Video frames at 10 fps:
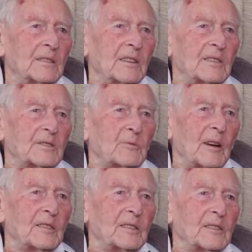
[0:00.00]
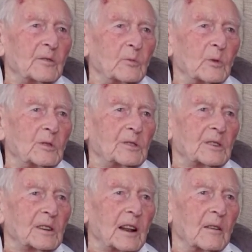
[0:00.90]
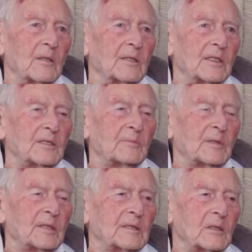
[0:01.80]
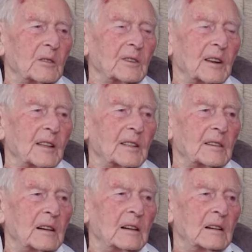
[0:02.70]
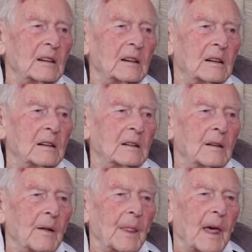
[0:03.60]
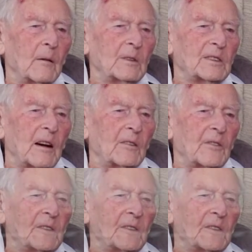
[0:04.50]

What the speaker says: They just went into the woods and that disappeared altogether. And that was our